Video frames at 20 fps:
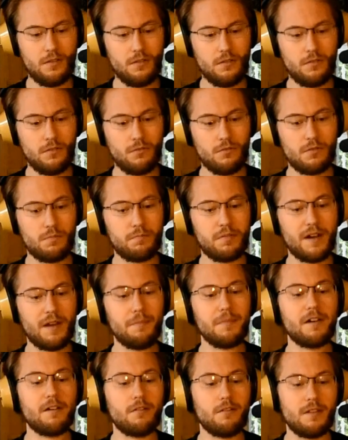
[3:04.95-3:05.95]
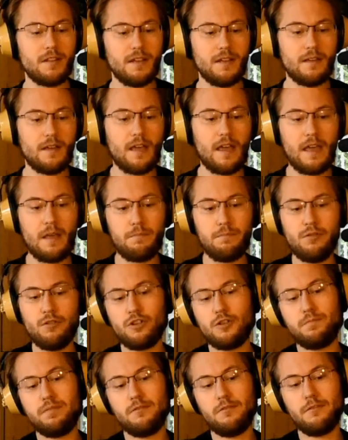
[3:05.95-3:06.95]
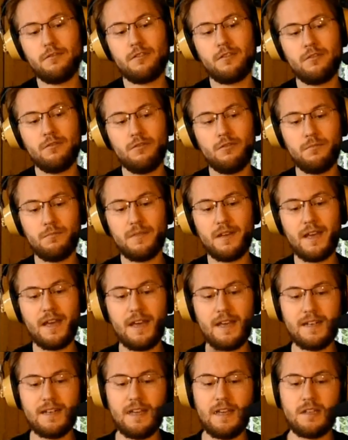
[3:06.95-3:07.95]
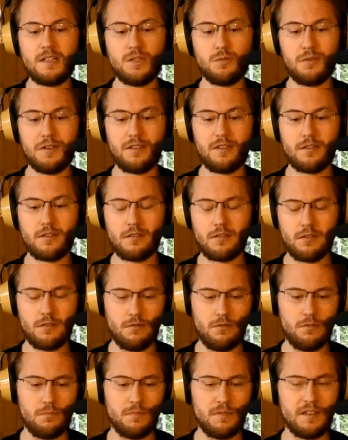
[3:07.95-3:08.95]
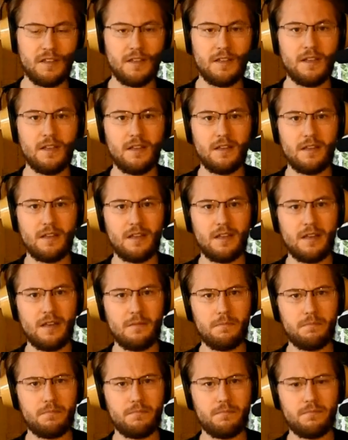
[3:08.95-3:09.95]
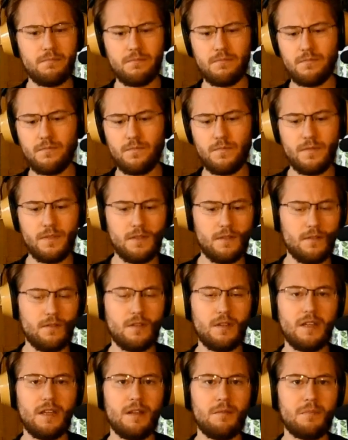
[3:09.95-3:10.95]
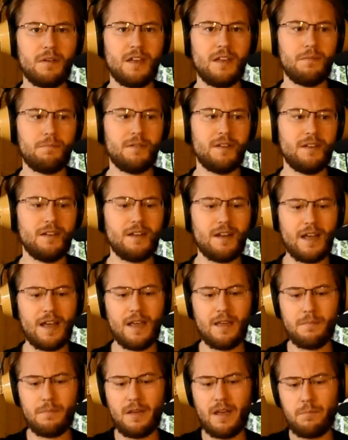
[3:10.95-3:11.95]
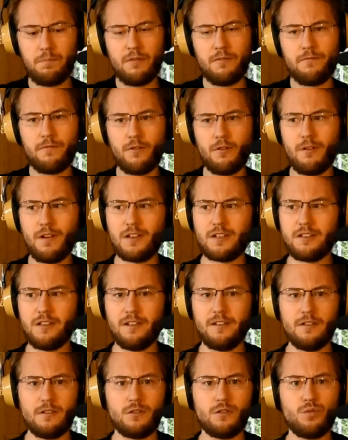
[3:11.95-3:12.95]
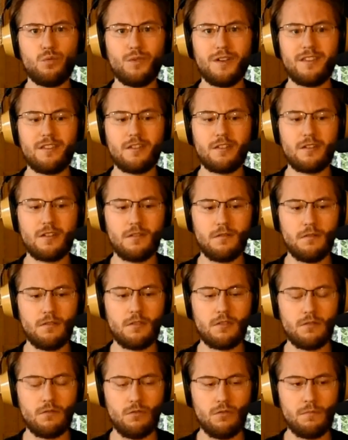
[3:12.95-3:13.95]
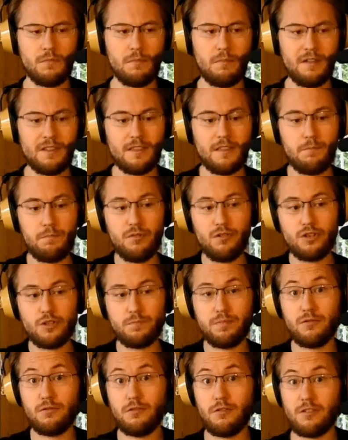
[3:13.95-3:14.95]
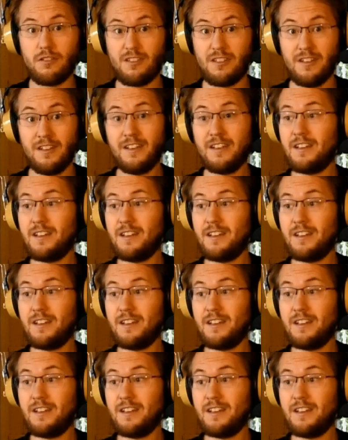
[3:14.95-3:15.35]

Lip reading: used primarily: a push-pull zoom and a twist zoom. In my opinion, I prefer actually the twist zoom, but the push-pulls,